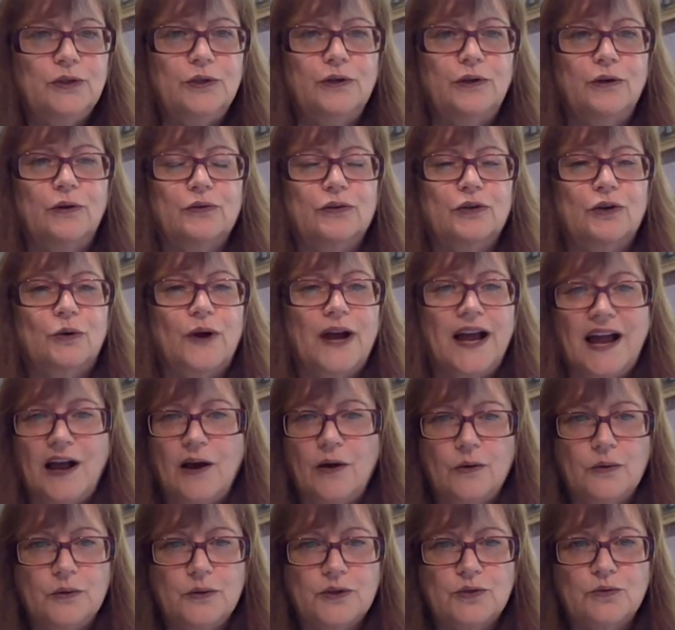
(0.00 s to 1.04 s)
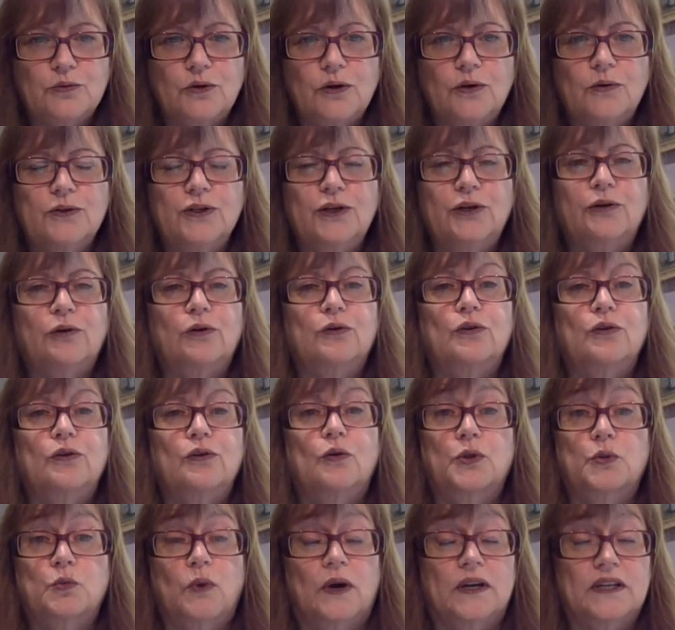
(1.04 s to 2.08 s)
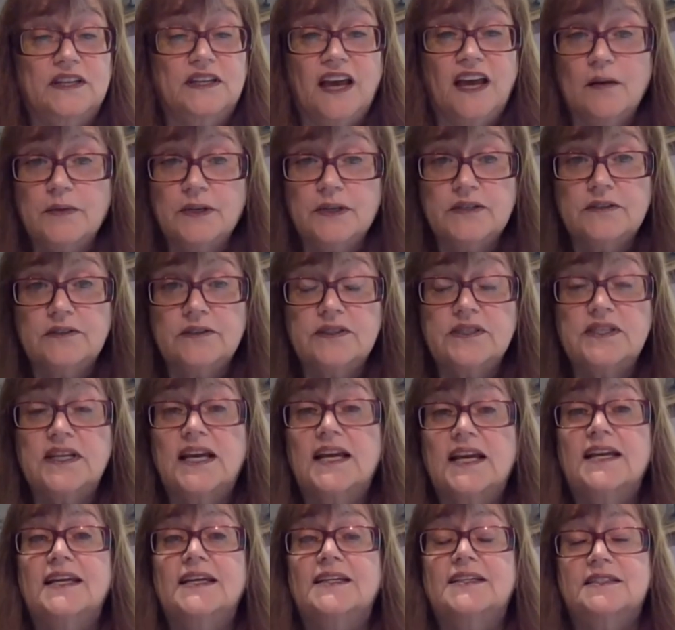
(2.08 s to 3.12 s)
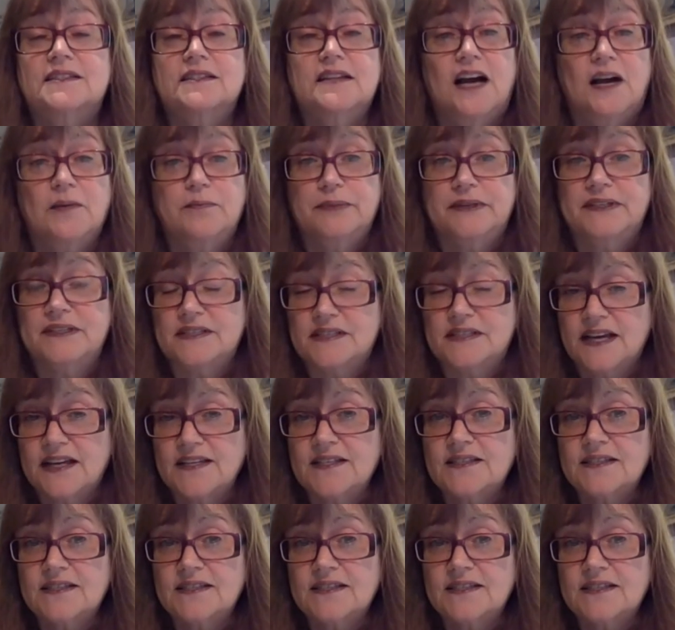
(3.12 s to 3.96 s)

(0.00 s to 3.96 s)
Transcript: You don't know how it was grown. You don't know with what chemicals. It's not been